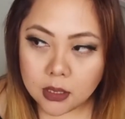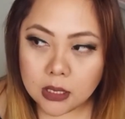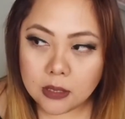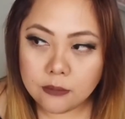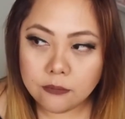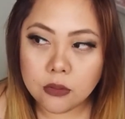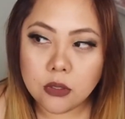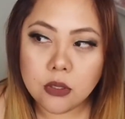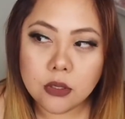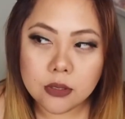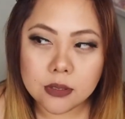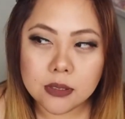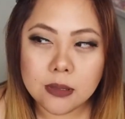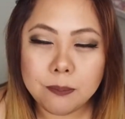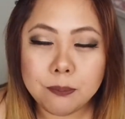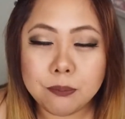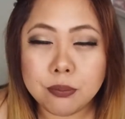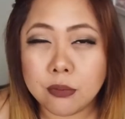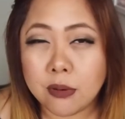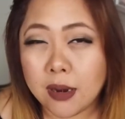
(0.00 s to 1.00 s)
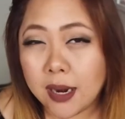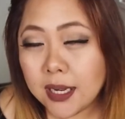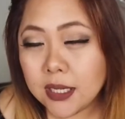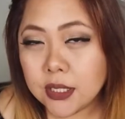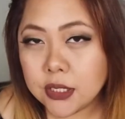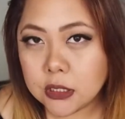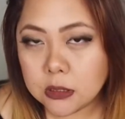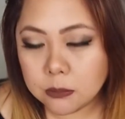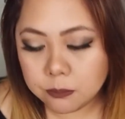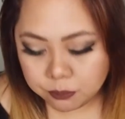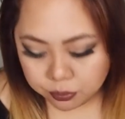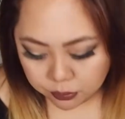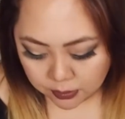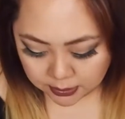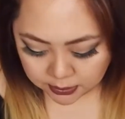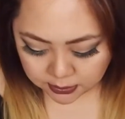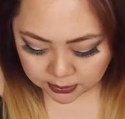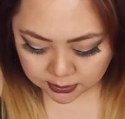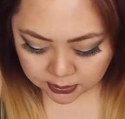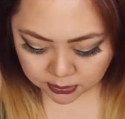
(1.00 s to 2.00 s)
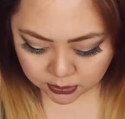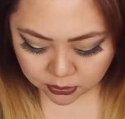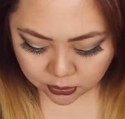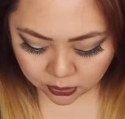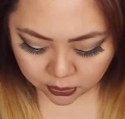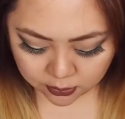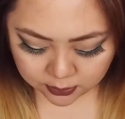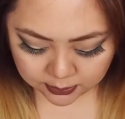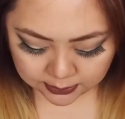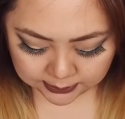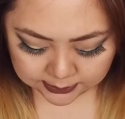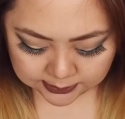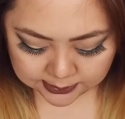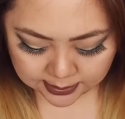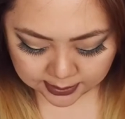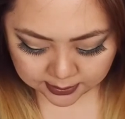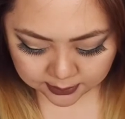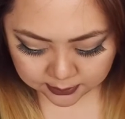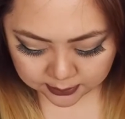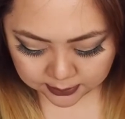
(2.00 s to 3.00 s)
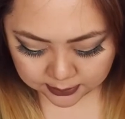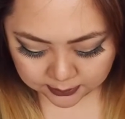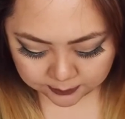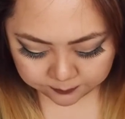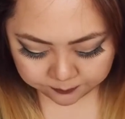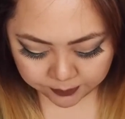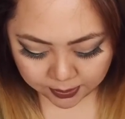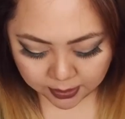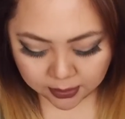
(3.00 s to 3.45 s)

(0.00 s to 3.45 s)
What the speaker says: if you use a brush, brushes don't exactly,